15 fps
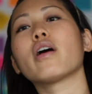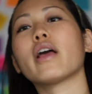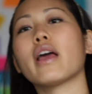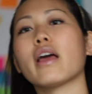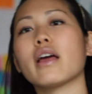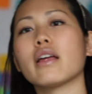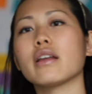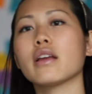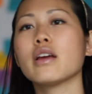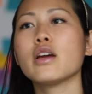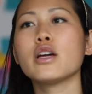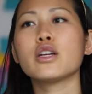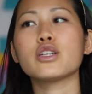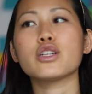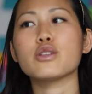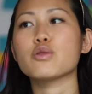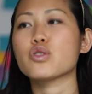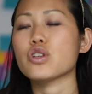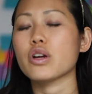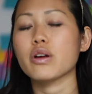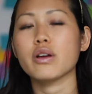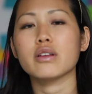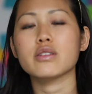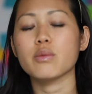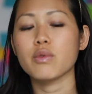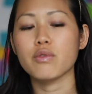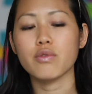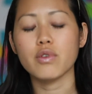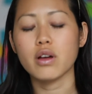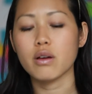And he was sharing some
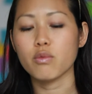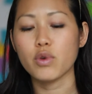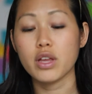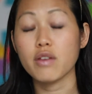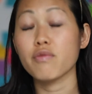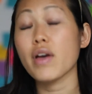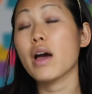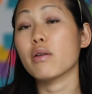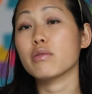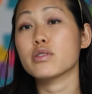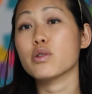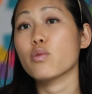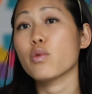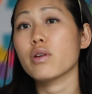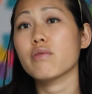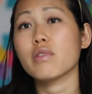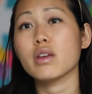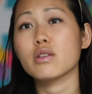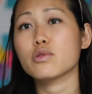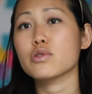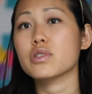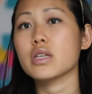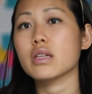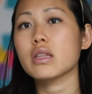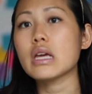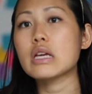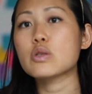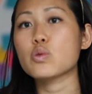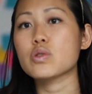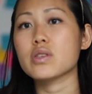of what he found. So one of the interesting
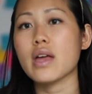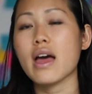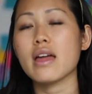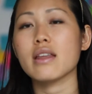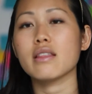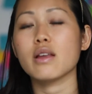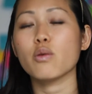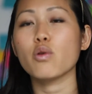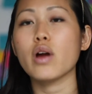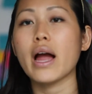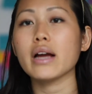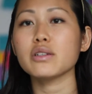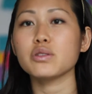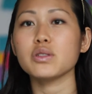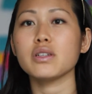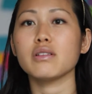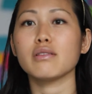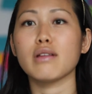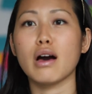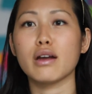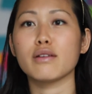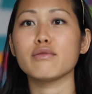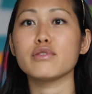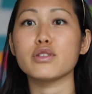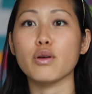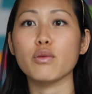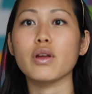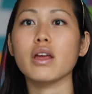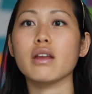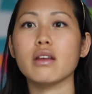things was that there were actually a lot of
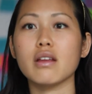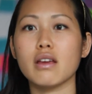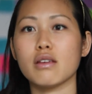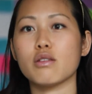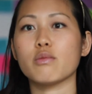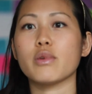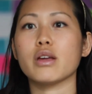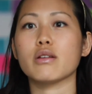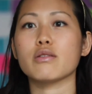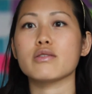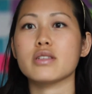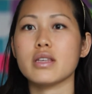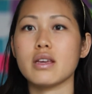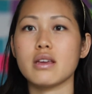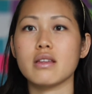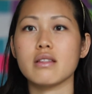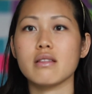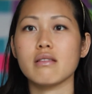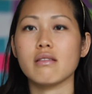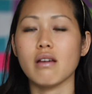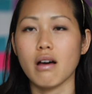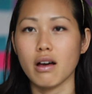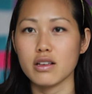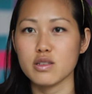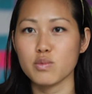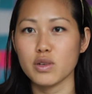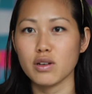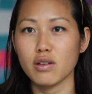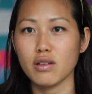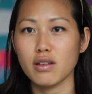donated incubators in the
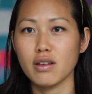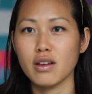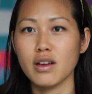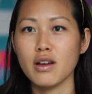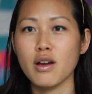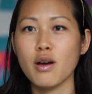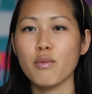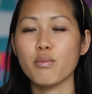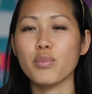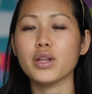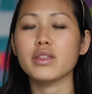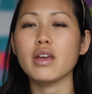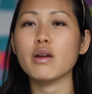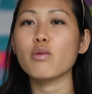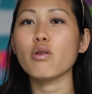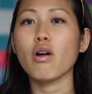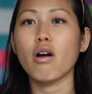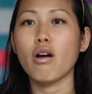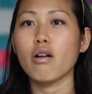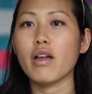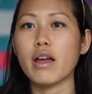hospital, but they were all